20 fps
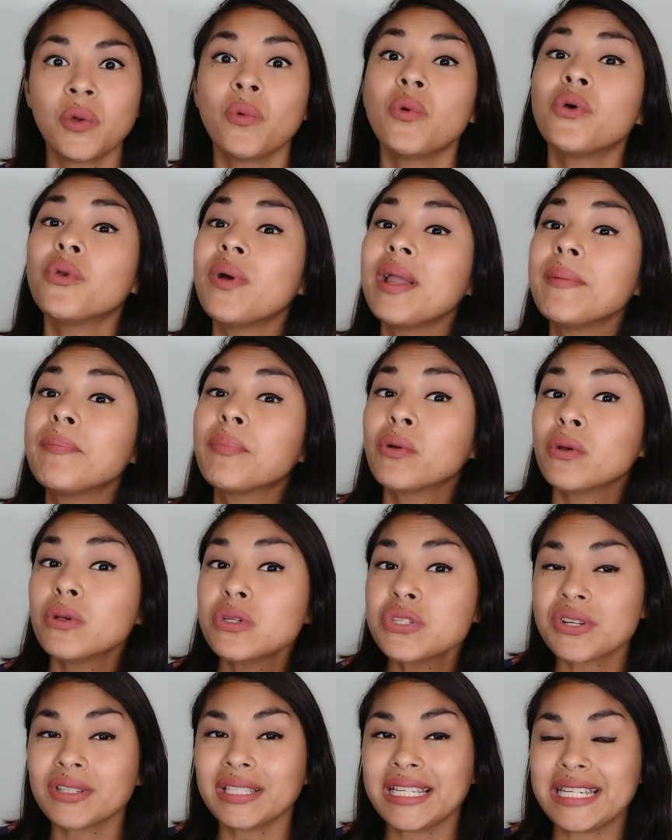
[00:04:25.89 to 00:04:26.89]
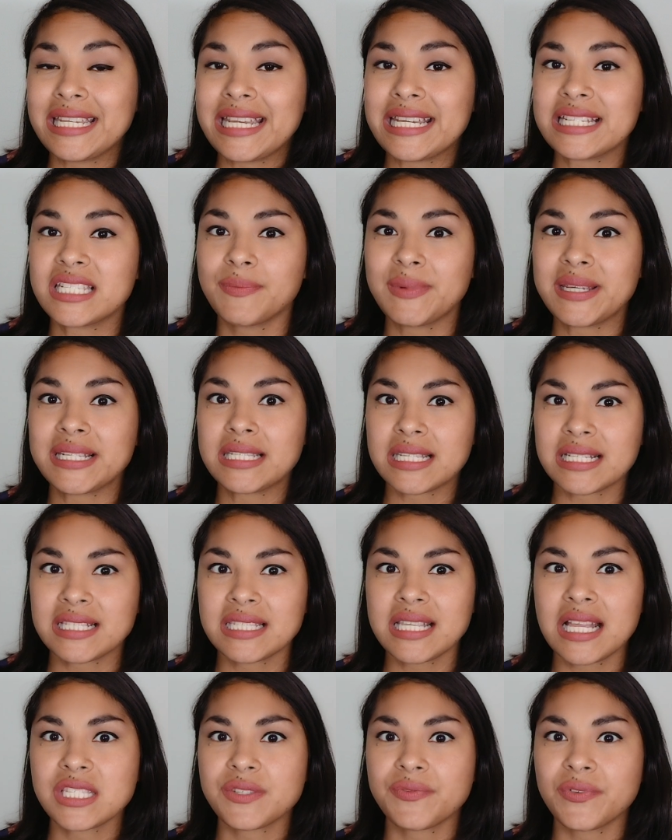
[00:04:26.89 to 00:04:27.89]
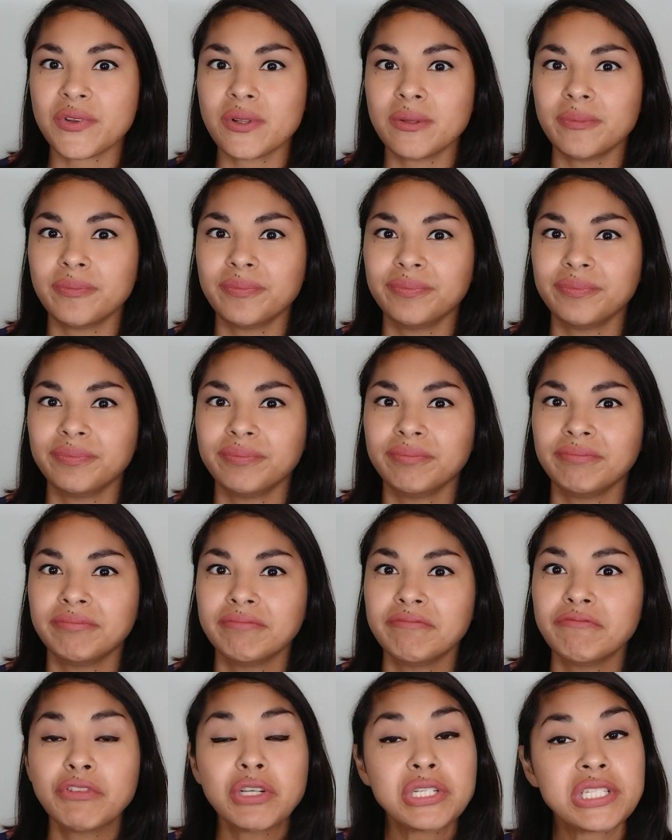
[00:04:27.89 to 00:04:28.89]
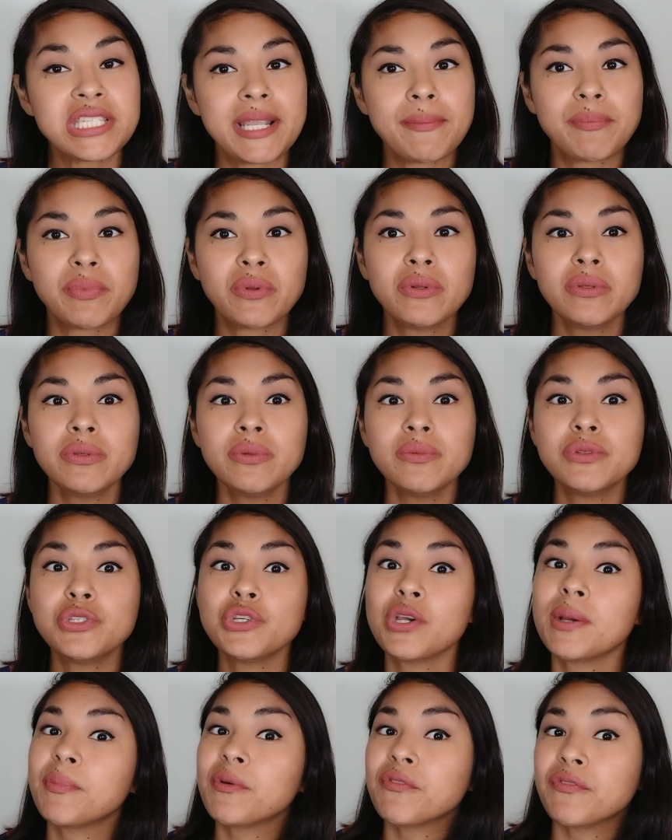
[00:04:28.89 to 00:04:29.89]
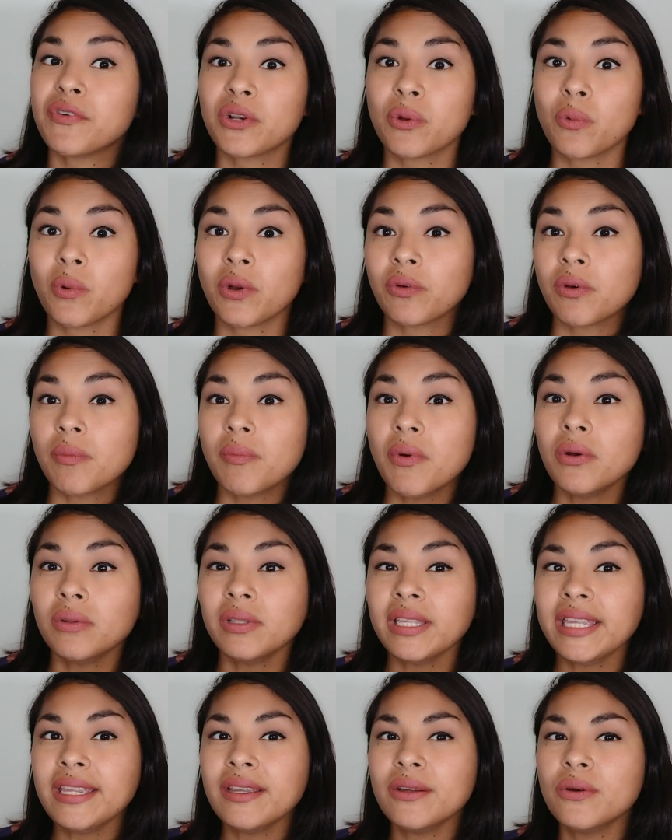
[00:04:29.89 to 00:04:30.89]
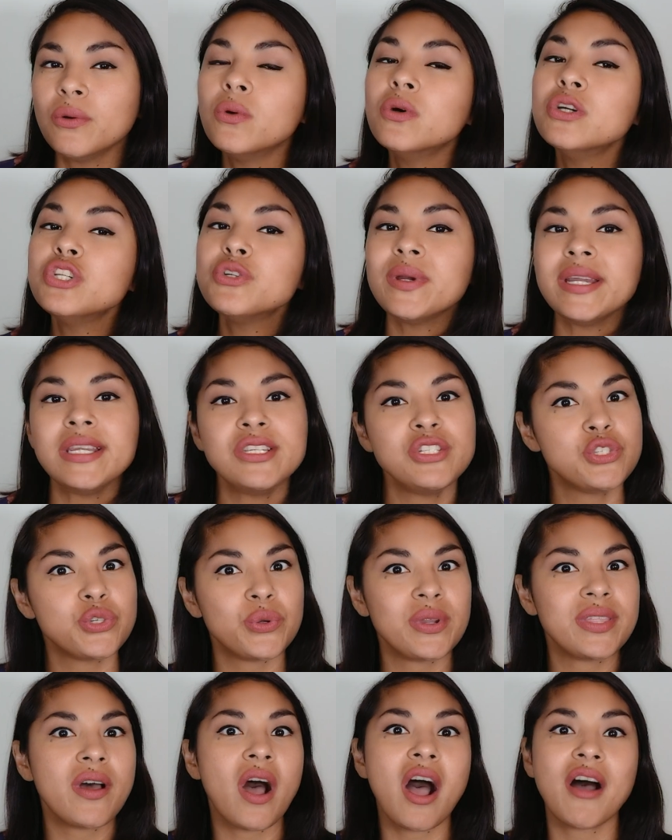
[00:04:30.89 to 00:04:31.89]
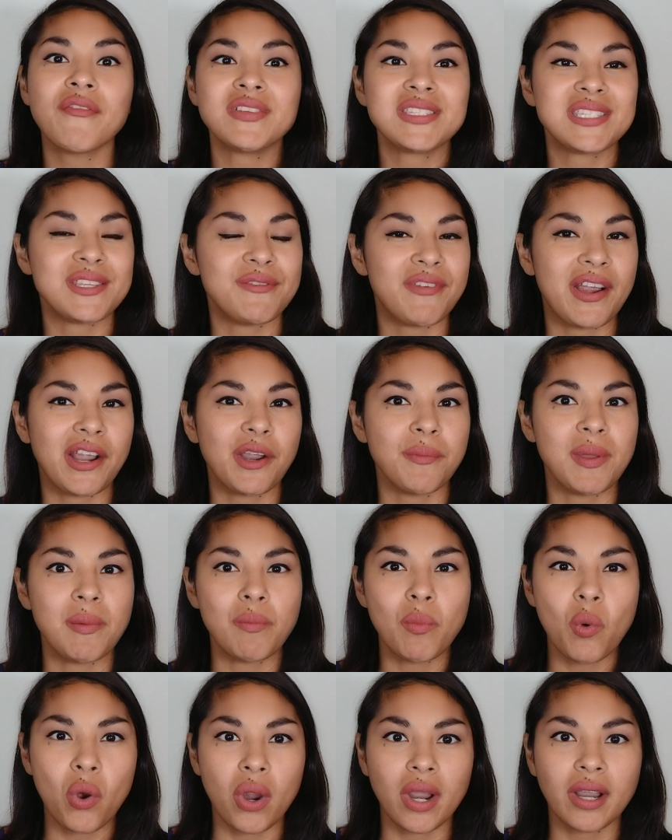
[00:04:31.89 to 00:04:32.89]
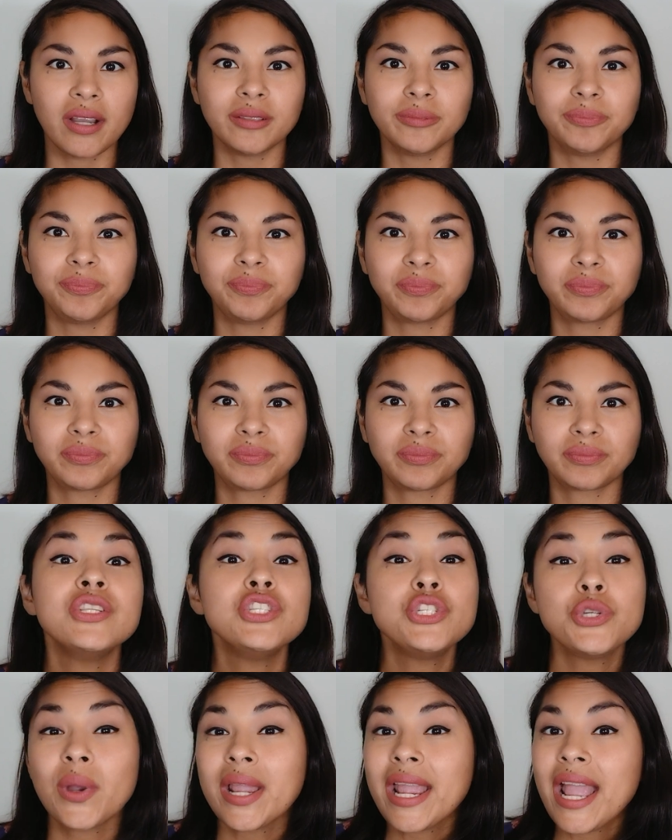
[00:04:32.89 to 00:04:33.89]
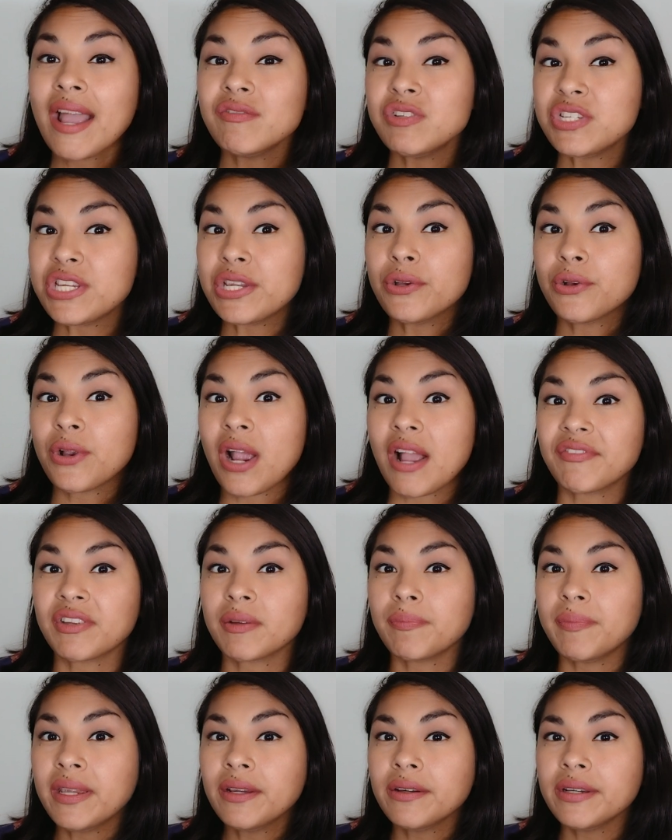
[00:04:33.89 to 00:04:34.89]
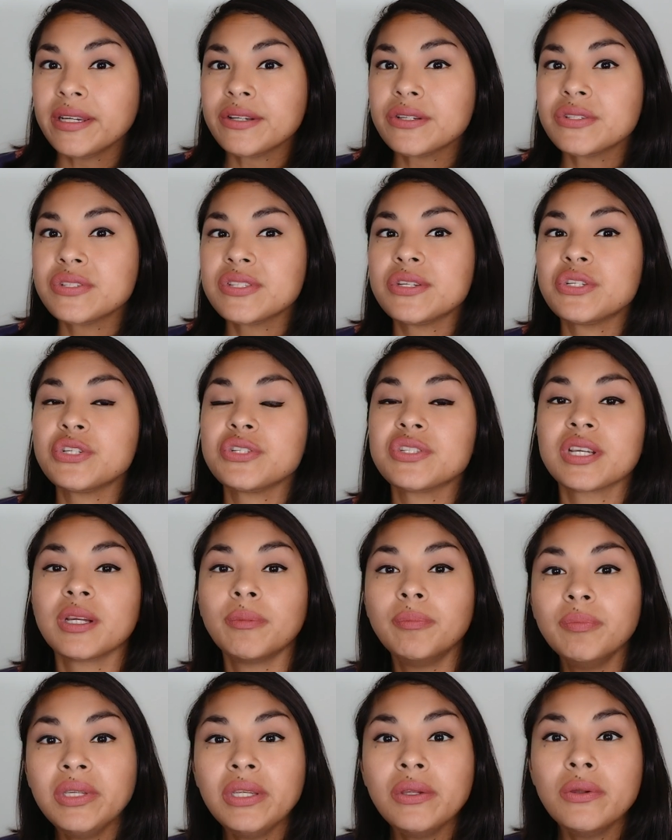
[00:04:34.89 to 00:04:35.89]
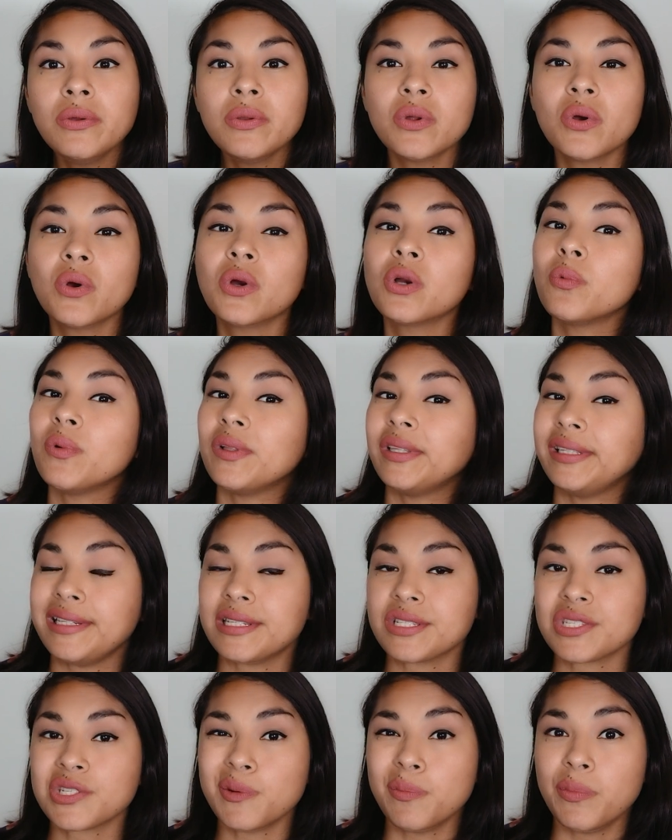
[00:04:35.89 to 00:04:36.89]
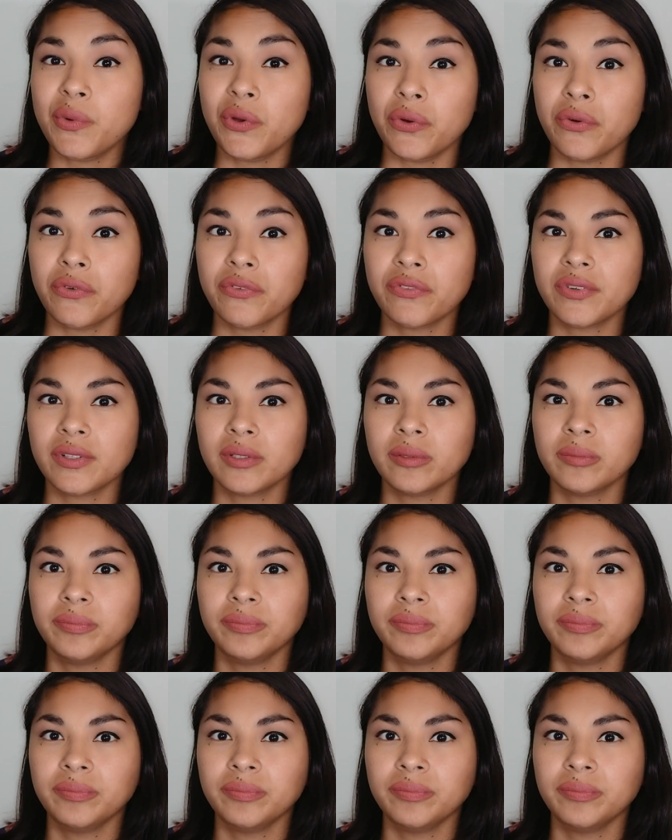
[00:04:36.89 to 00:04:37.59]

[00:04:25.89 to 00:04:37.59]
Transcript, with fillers: What do I personally need to be successful? For example, do I prefer to work remotely or do I enjoy the office environment more? Do I have geographic barriers such as a commute or a willingness to move?